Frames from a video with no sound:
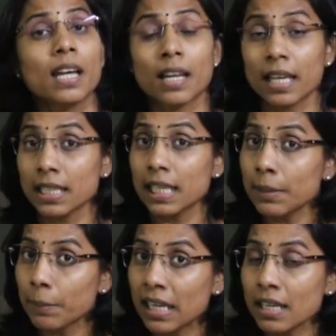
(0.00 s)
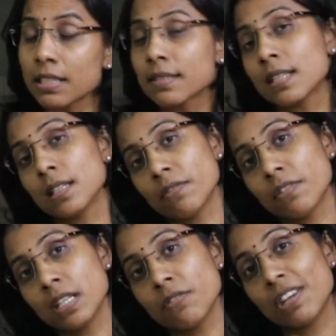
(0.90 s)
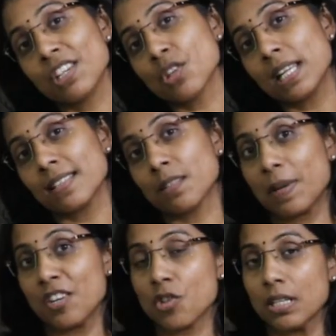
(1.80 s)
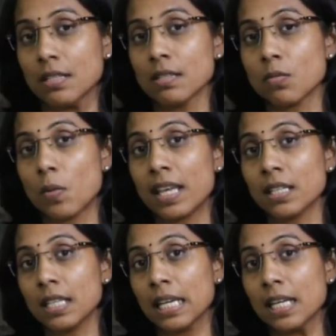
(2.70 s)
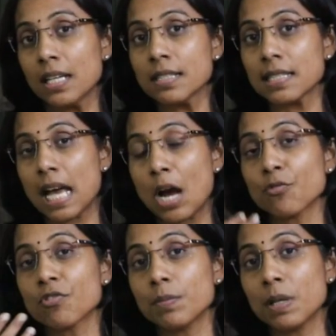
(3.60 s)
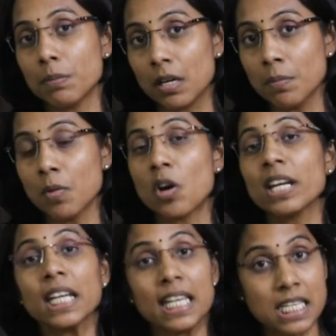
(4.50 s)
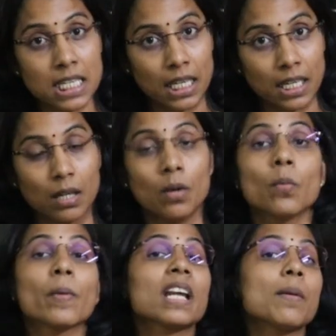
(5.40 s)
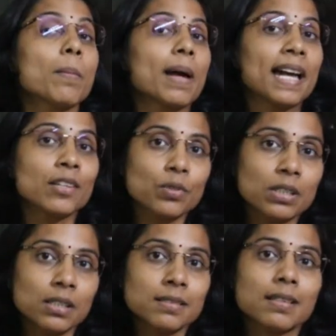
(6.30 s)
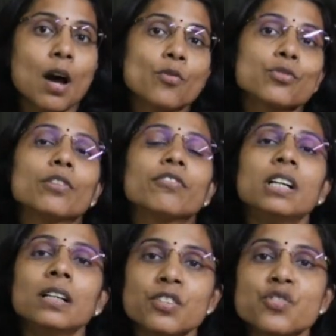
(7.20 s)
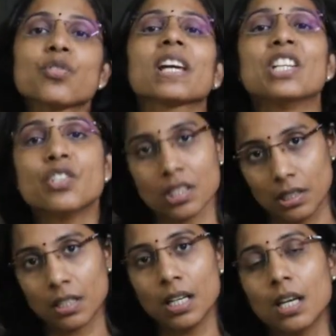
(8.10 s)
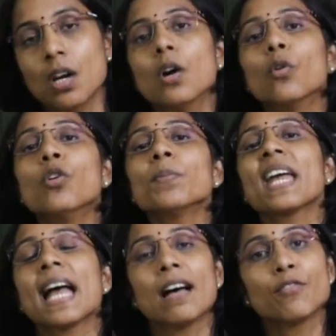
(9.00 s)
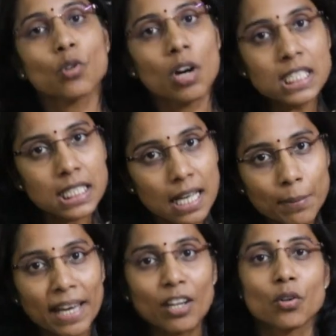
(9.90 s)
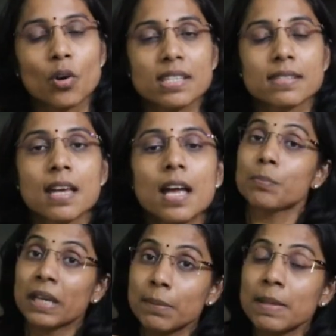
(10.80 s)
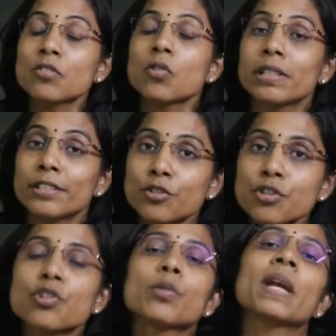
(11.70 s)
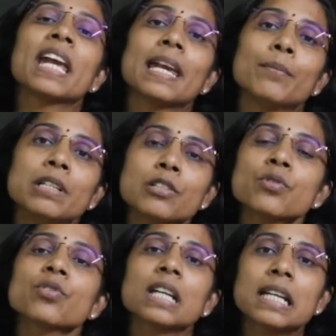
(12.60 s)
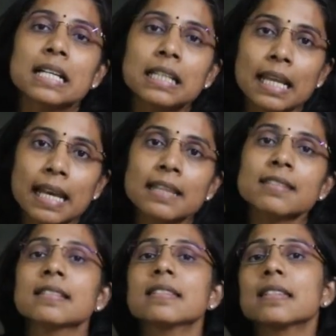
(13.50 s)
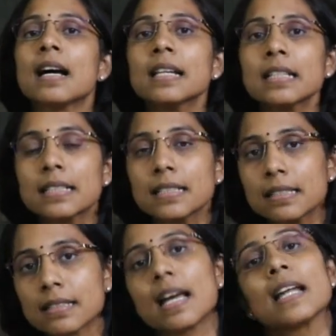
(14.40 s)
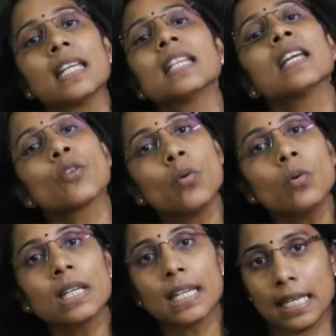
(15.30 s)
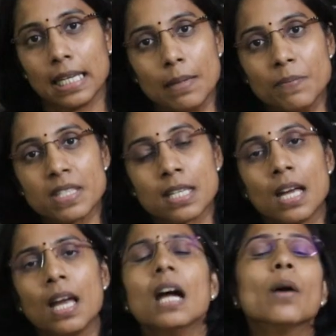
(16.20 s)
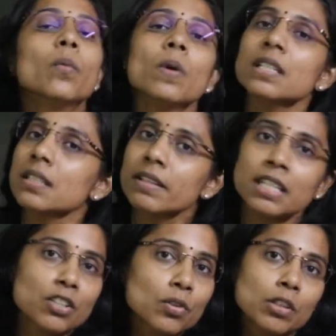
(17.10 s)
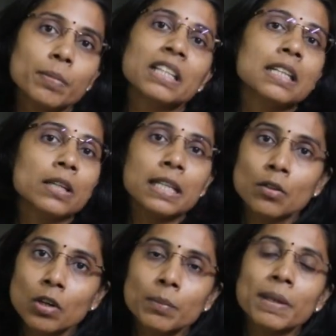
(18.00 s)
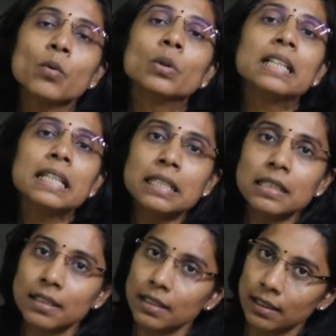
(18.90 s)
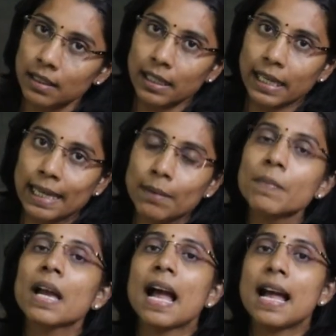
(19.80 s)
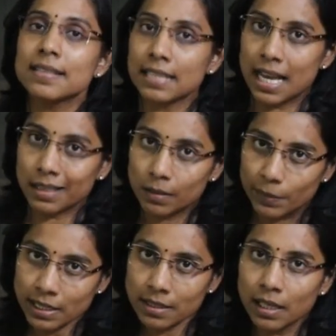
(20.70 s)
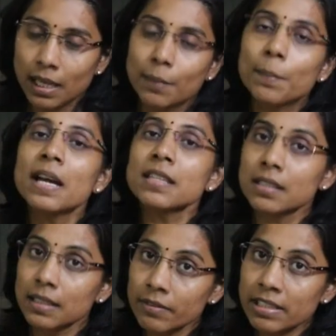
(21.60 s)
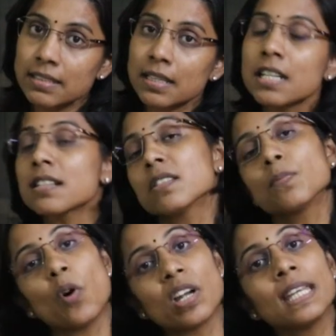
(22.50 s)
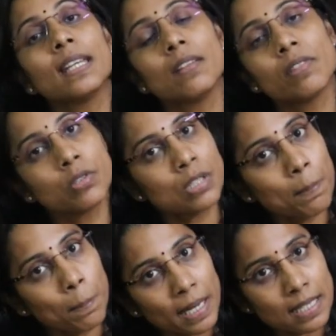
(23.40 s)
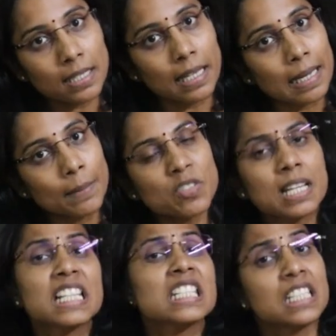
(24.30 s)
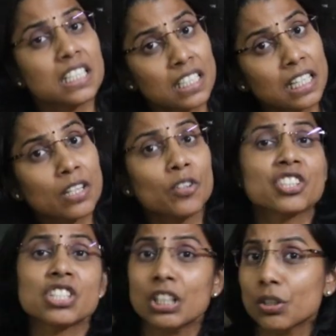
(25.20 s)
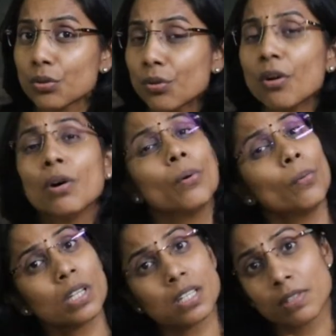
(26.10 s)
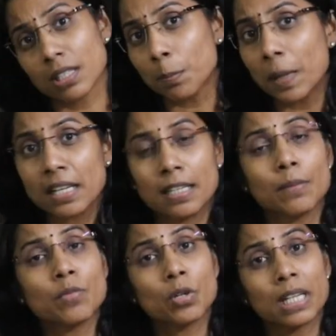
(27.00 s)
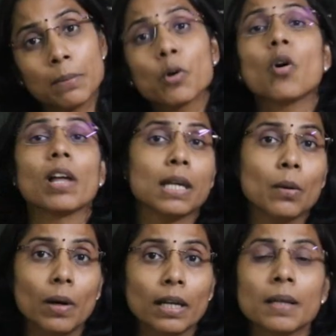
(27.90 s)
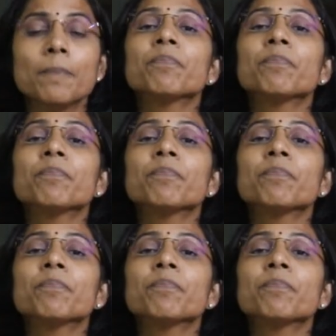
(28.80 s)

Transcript: Like they'll make different facial expressions when they hear sound from a mom or a caretaker when compared to the sound of a stranger whom they have not come across. Babies also should be able to recognize and start understanding their own names. Whatever it could be, it need not be only the real name as Advait, but they will start responding even to the pet names like Chinny or Chintu or whatever the pet name you keep calling on.